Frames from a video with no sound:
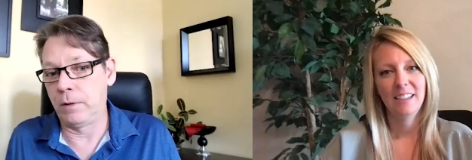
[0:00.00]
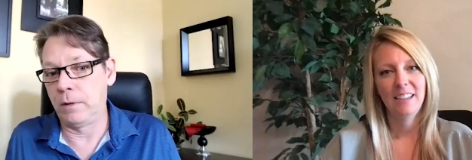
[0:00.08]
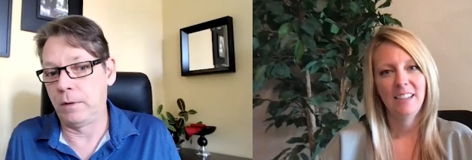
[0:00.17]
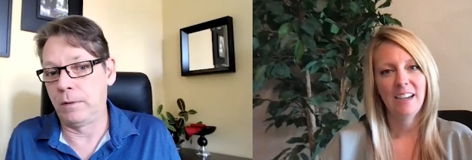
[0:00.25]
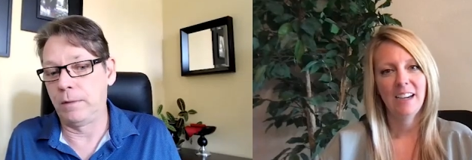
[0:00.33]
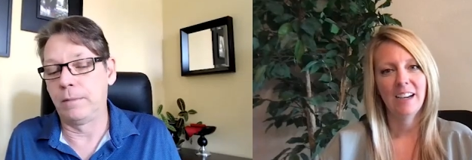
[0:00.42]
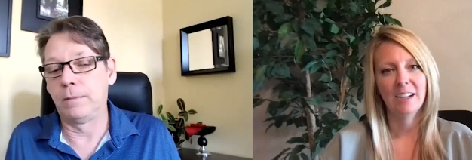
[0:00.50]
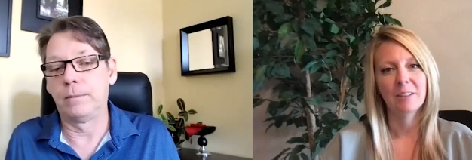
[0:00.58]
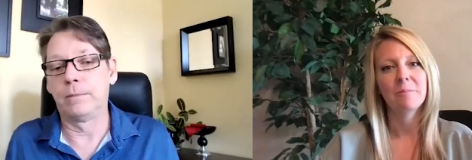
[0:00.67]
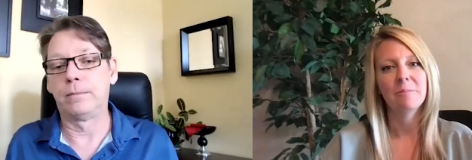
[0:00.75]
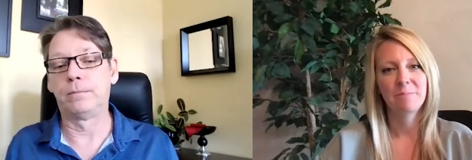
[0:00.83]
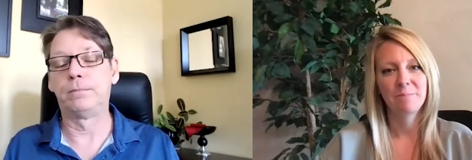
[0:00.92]
Speaker 1: Yeah.
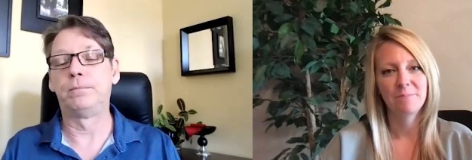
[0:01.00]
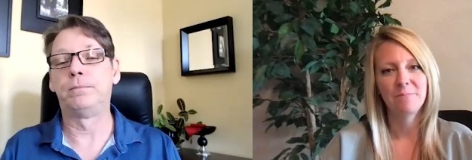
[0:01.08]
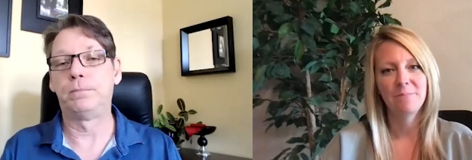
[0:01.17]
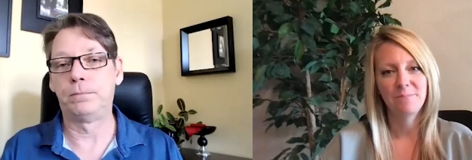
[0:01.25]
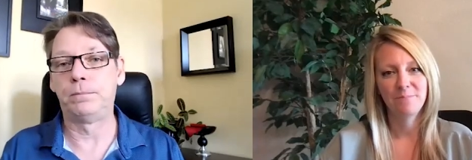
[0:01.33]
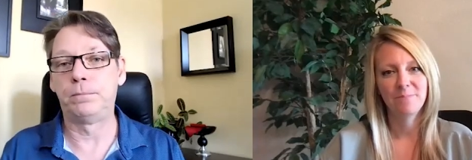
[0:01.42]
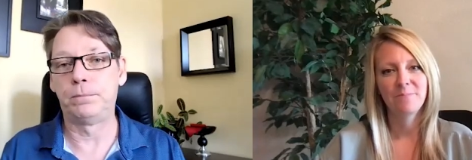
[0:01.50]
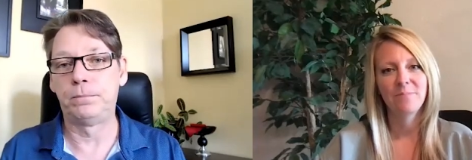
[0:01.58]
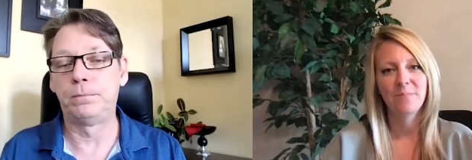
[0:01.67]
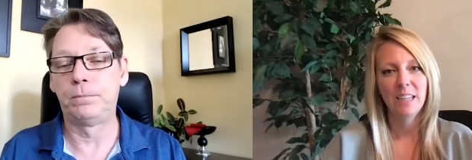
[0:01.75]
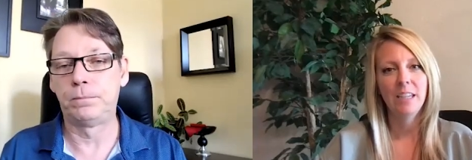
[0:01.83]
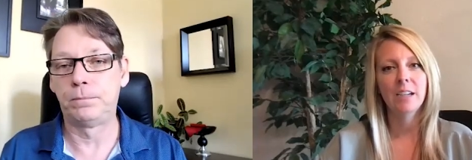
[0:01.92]
Mm-hmm.
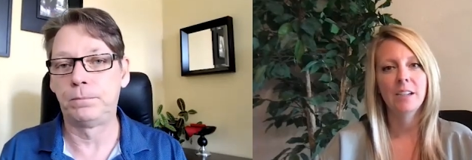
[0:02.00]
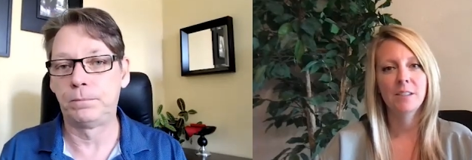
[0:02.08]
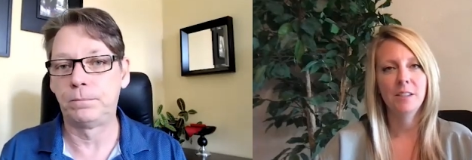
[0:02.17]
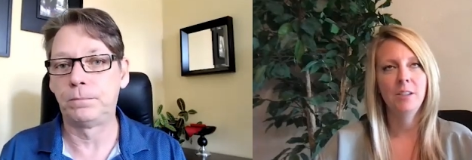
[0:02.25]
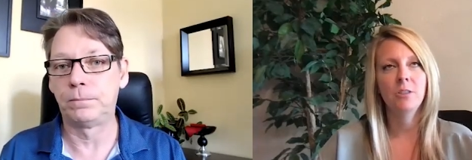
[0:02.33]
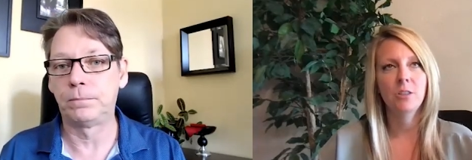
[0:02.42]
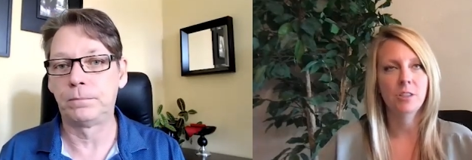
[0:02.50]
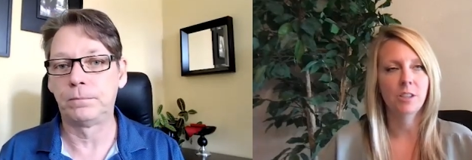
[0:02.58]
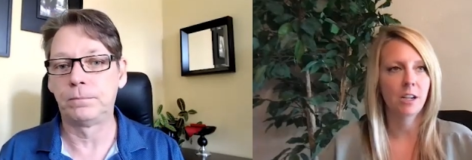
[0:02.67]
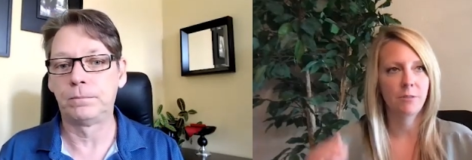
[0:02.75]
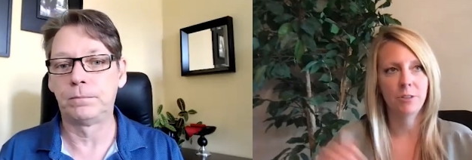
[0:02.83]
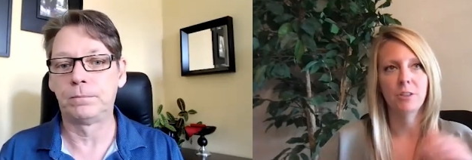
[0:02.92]
Yeah, because then you're just
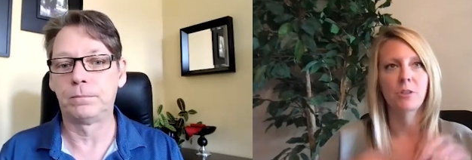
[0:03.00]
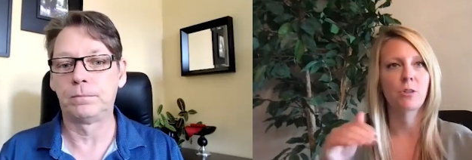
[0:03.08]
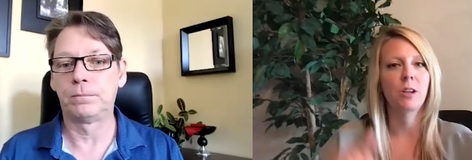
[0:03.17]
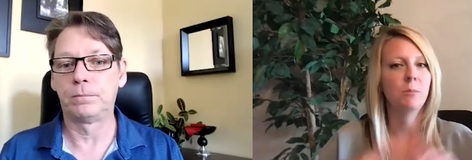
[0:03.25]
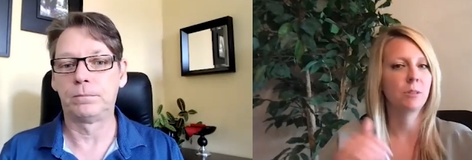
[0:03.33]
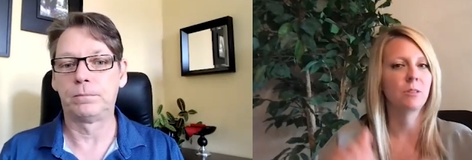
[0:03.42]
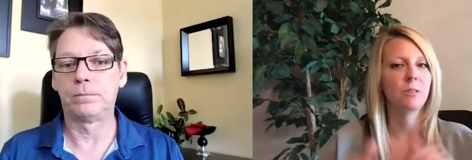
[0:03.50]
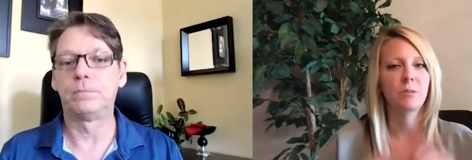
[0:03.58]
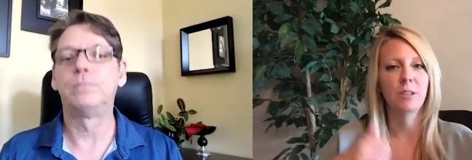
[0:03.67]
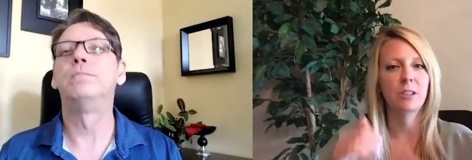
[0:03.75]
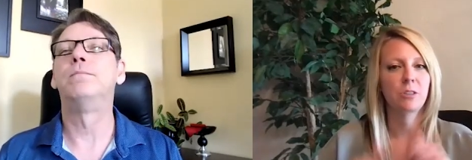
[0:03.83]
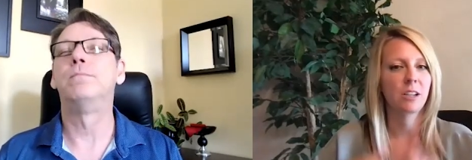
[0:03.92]
kind of on this treadmill of
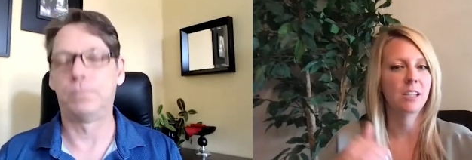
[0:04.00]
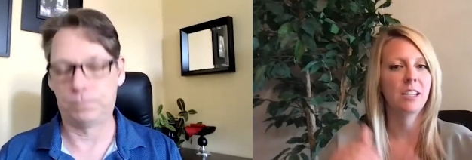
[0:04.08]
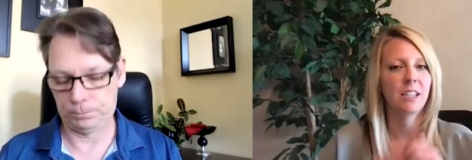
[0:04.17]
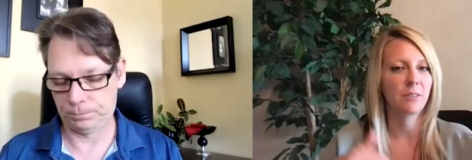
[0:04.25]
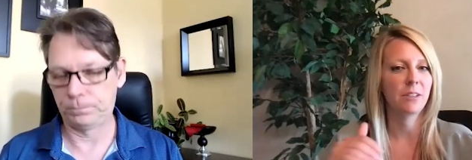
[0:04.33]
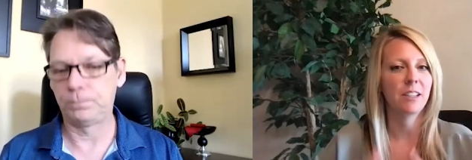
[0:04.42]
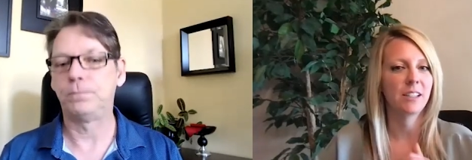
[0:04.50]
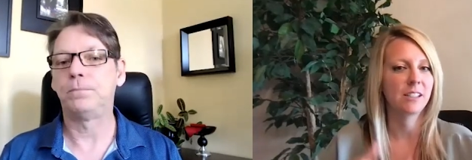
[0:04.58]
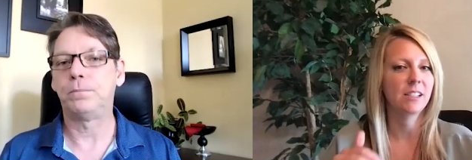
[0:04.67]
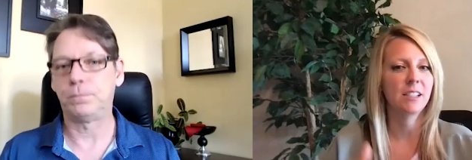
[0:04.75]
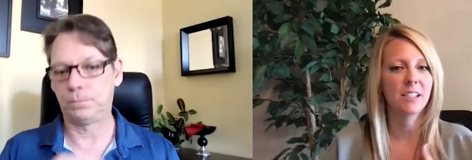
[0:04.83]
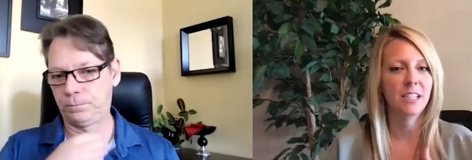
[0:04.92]
like trying to get everything
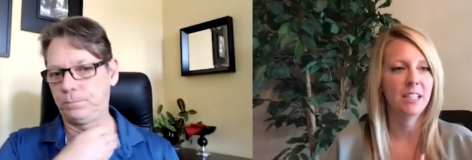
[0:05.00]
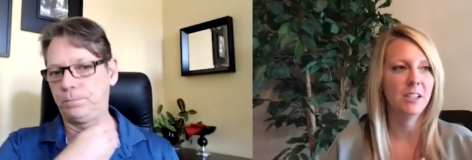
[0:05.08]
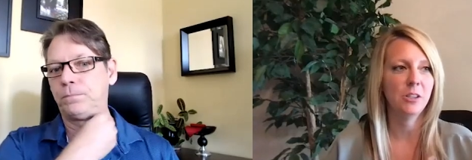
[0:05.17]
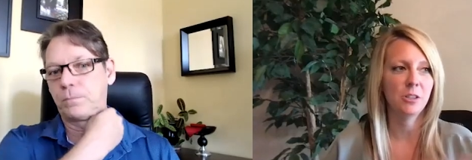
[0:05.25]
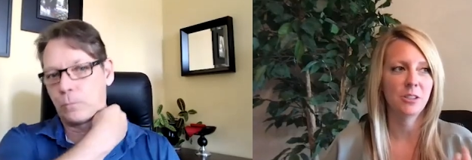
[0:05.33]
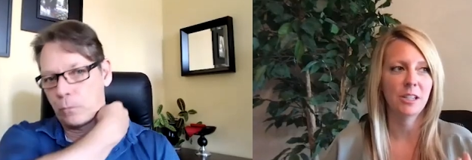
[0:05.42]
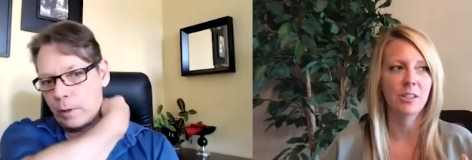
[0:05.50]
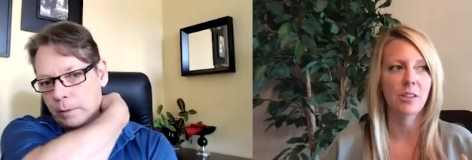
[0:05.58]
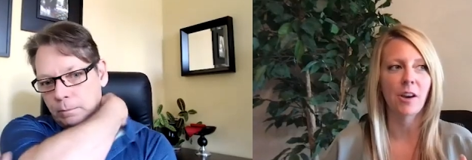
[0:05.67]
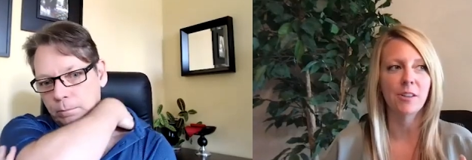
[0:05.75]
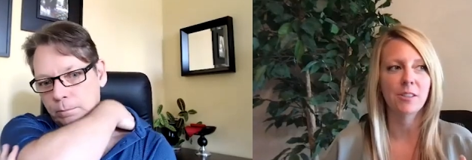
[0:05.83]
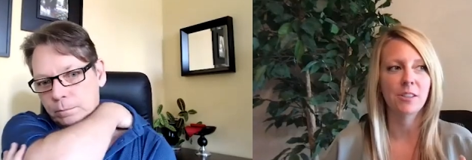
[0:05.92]
done, and then you're just right.
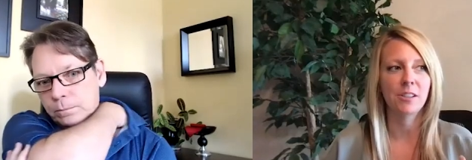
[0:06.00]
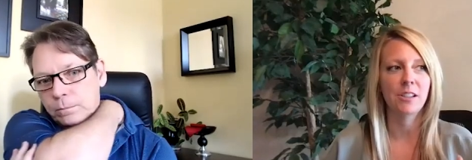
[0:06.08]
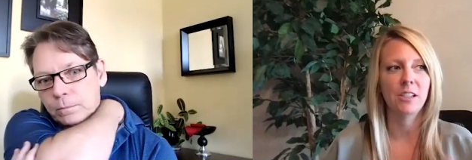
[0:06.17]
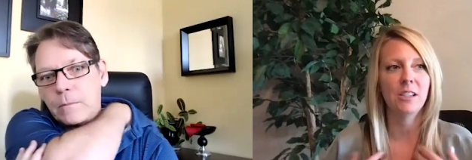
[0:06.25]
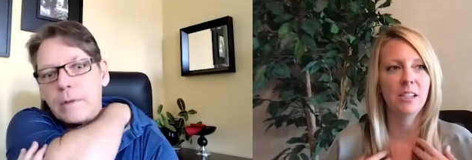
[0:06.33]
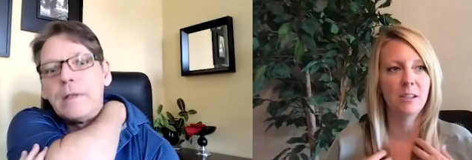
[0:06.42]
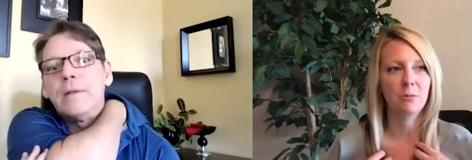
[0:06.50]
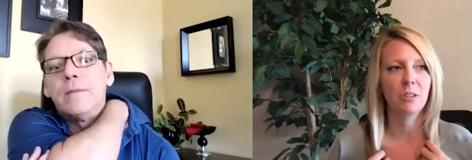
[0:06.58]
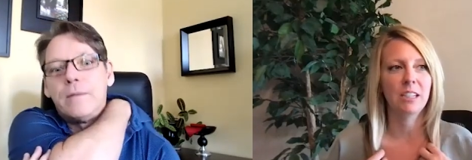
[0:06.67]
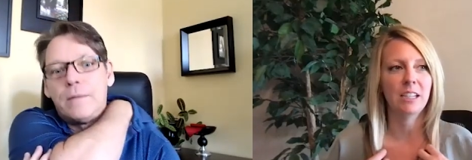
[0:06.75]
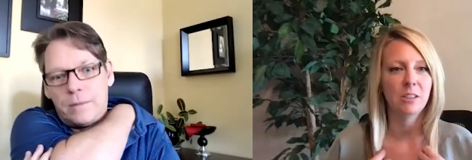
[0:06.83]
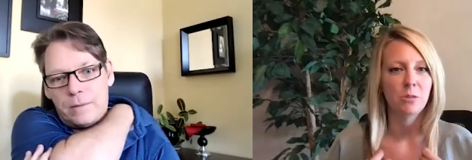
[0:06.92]
exhausted, and you didn't even
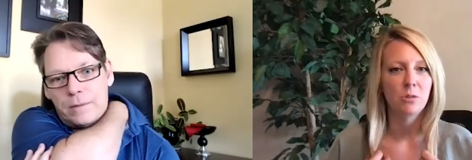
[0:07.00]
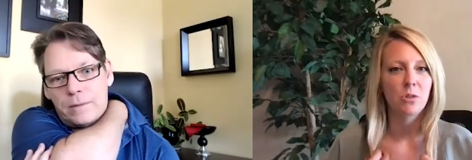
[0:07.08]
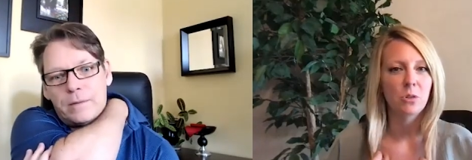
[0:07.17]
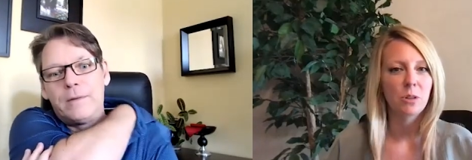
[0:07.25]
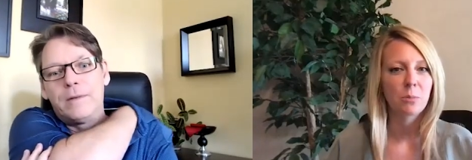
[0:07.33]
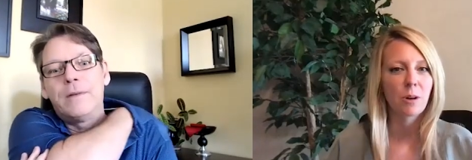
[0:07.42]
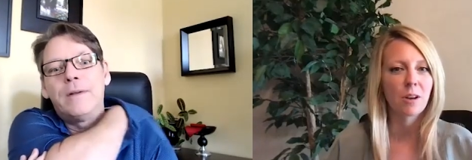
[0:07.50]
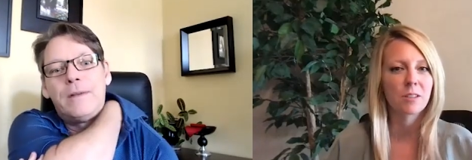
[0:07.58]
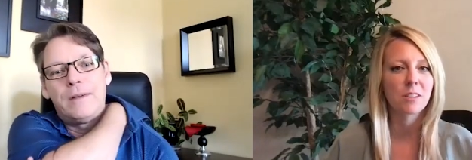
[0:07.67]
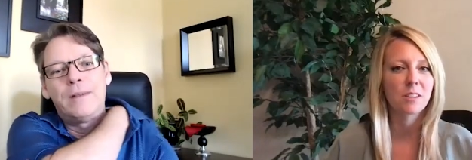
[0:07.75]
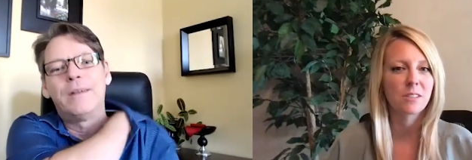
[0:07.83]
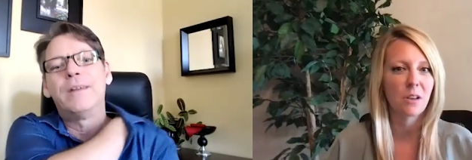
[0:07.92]
really get to enjoy the
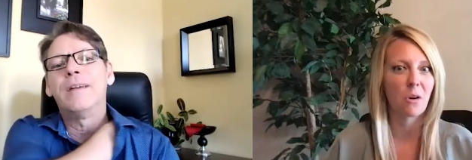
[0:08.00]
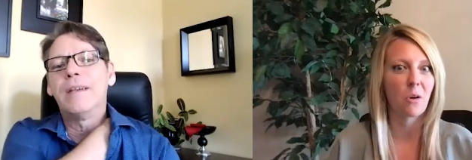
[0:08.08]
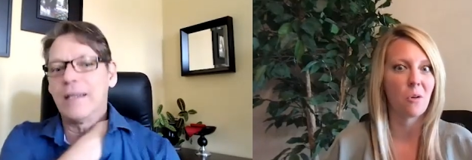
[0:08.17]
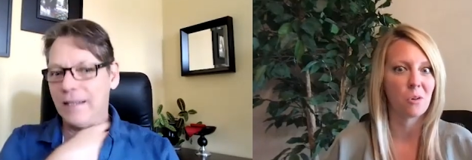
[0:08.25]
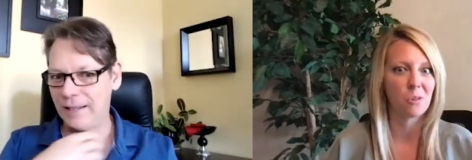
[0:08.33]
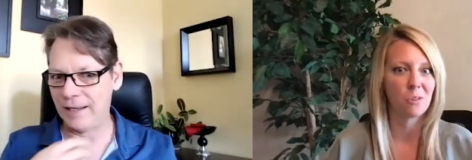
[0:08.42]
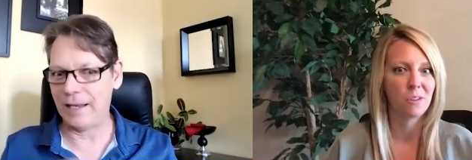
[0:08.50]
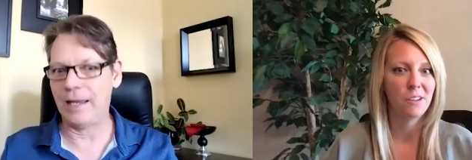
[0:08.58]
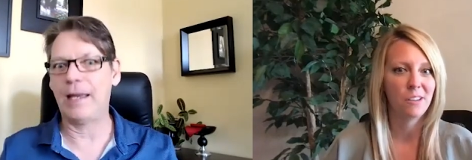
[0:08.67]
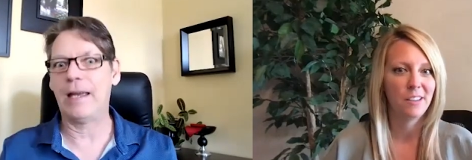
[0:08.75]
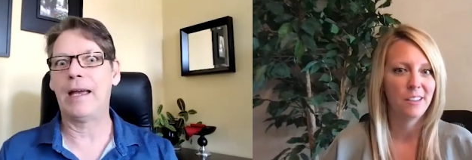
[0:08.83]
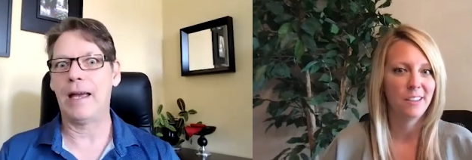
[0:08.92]
process at all.
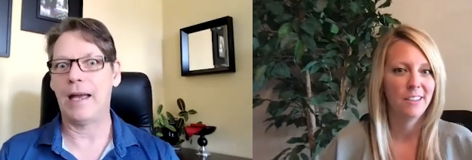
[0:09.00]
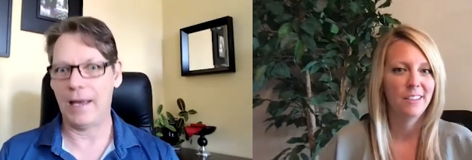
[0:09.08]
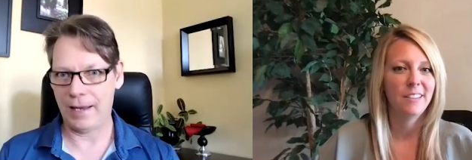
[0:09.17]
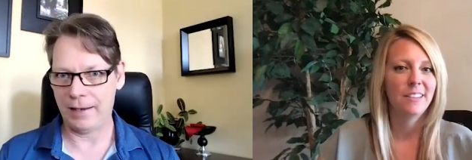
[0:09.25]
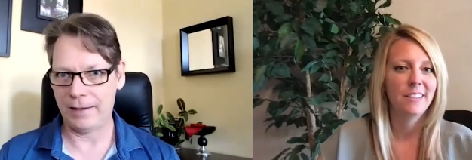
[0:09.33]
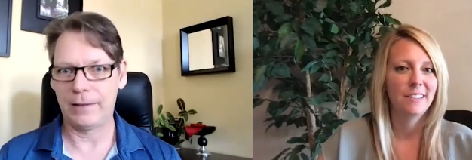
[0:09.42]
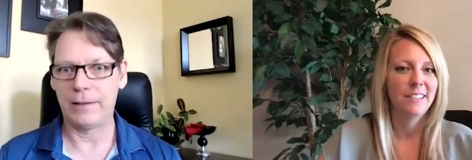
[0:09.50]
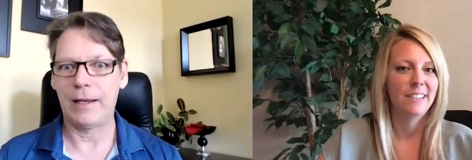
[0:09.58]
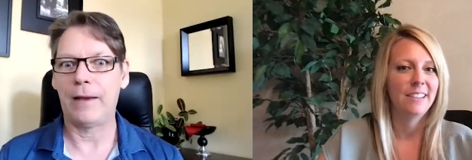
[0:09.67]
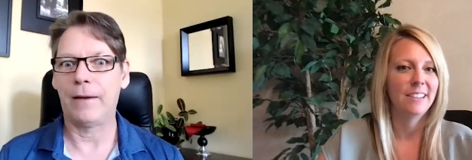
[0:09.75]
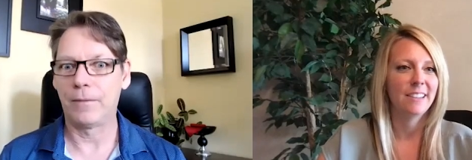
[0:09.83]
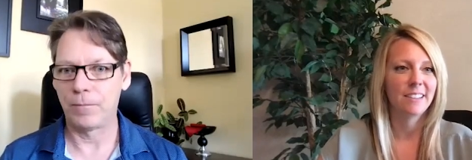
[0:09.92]
Yeah, yeah,
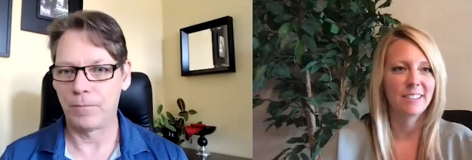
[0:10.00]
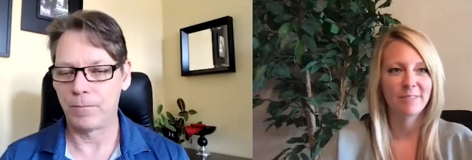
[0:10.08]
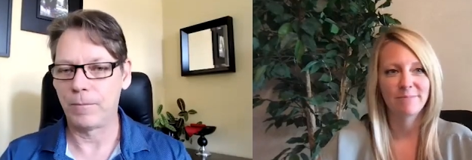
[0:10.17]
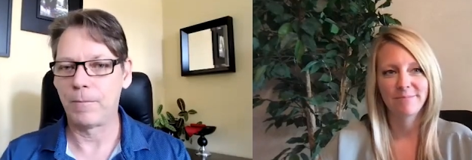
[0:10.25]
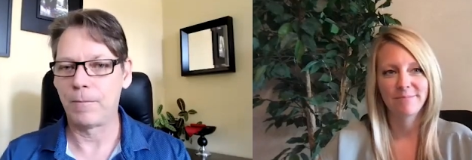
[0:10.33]
yeah.